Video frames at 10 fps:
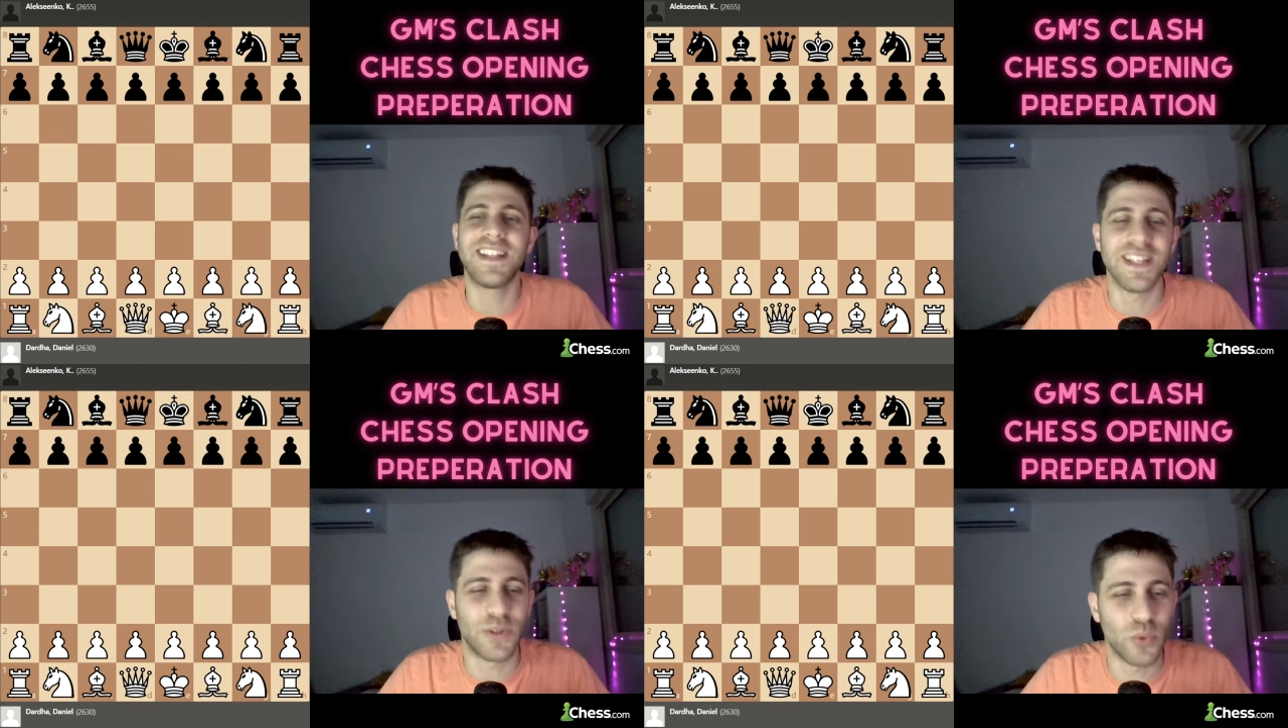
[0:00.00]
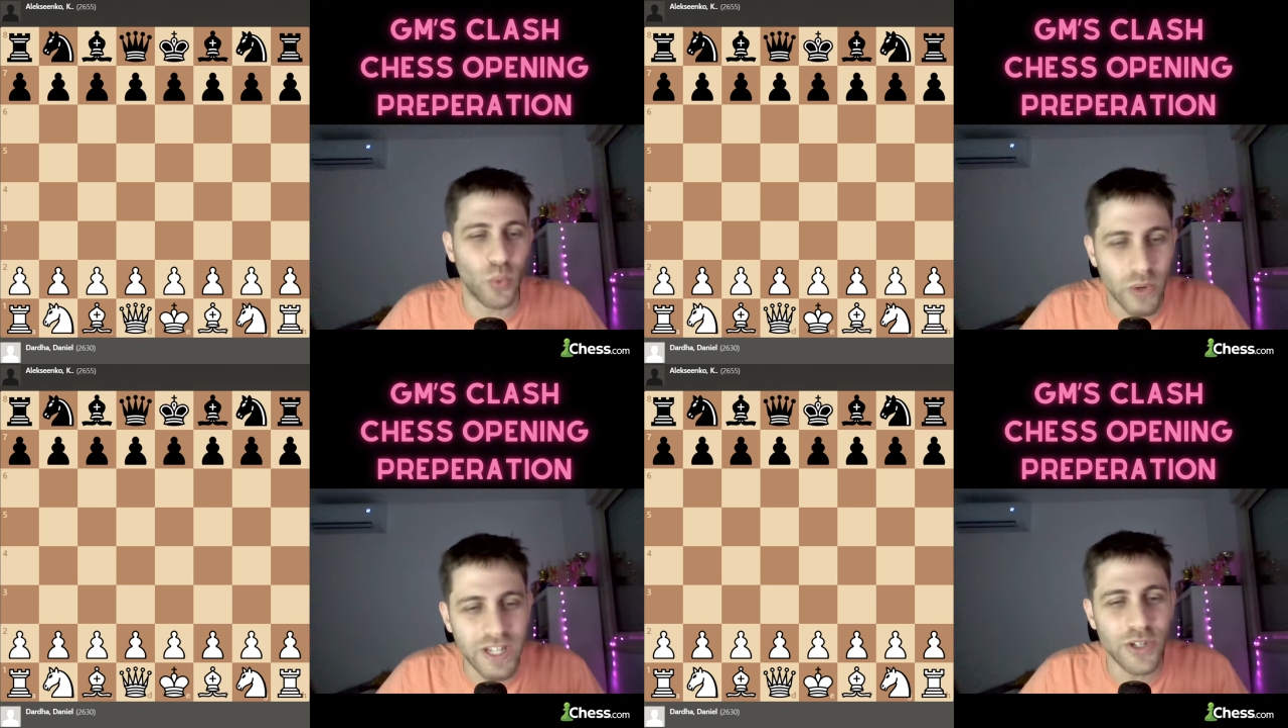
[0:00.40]
it
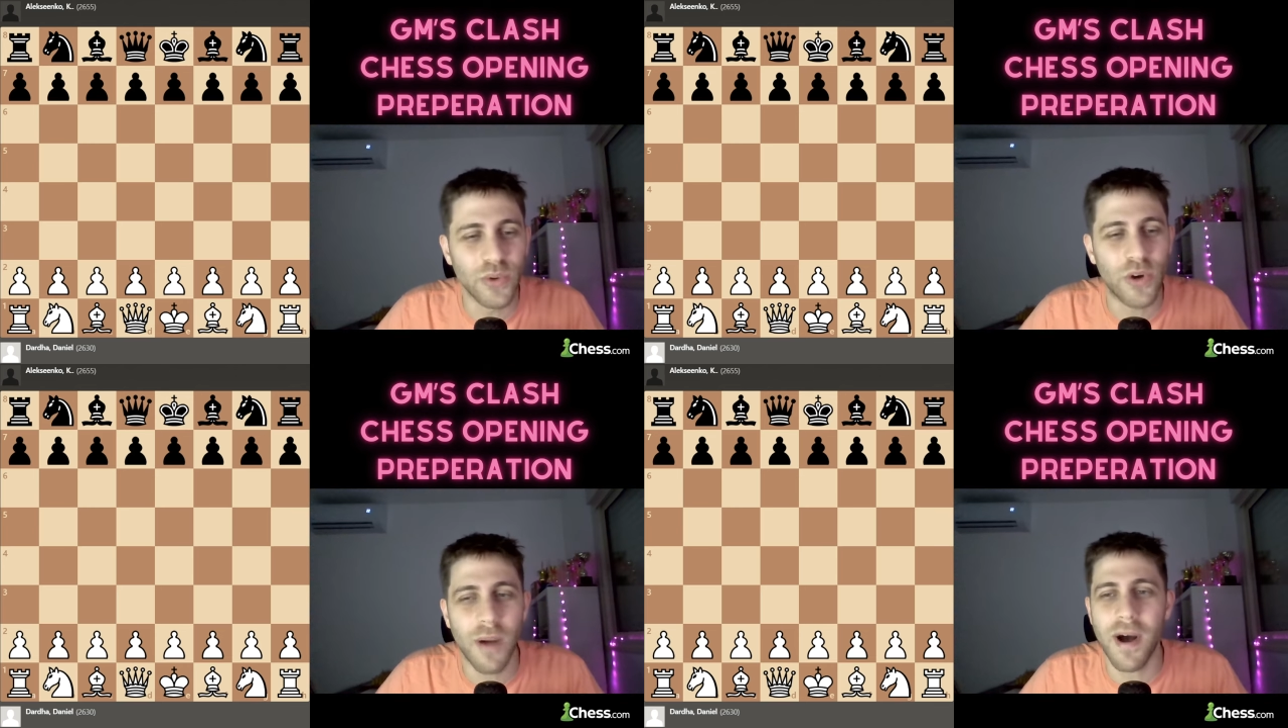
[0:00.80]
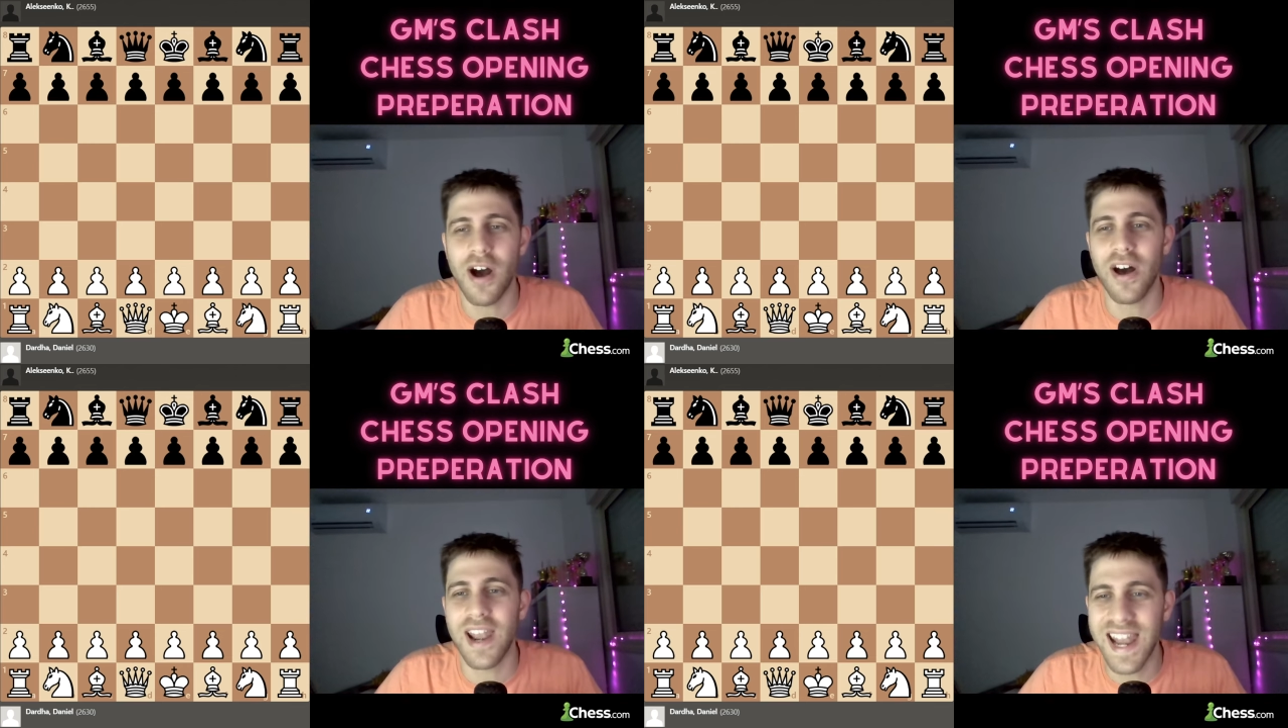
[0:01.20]
with you. Come
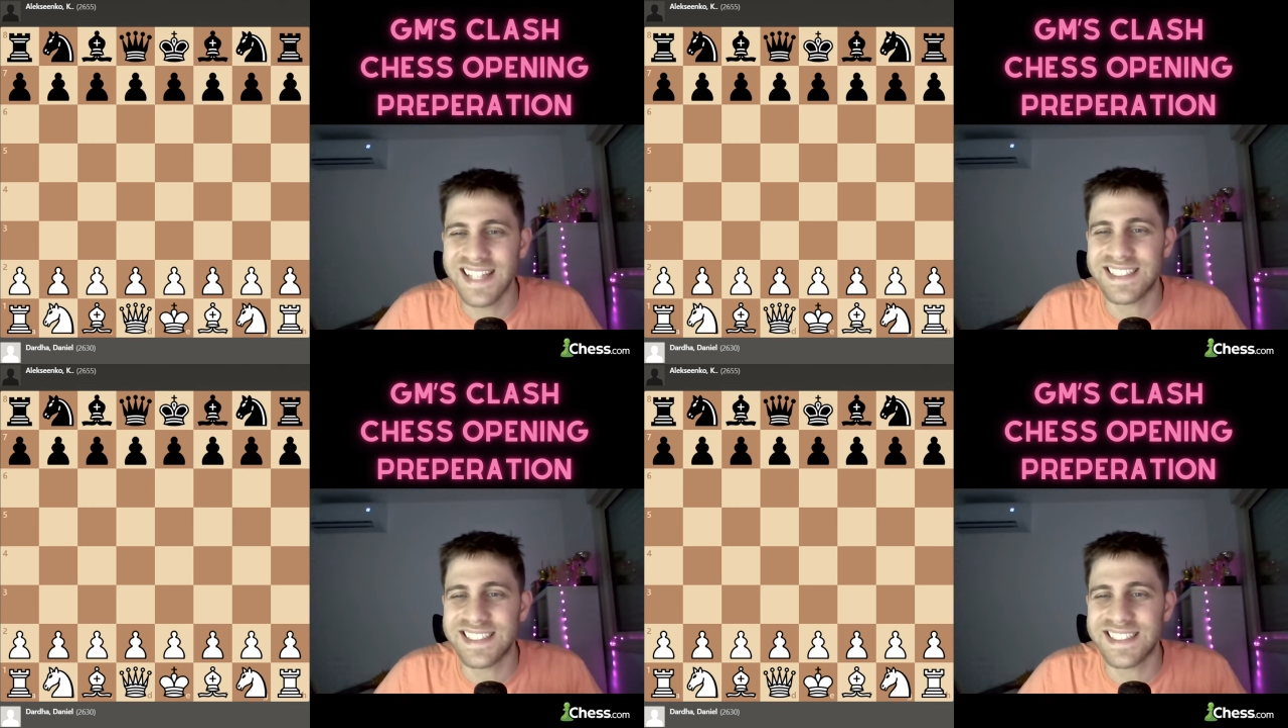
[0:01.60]
on, let's